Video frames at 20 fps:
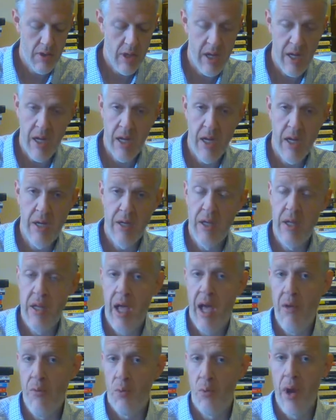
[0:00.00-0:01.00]
and
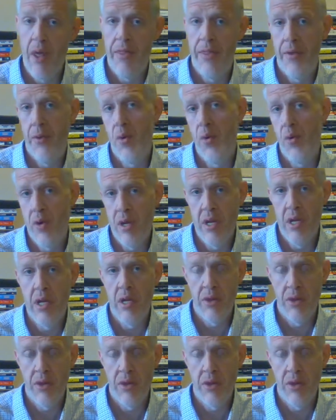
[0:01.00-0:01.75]
I read through it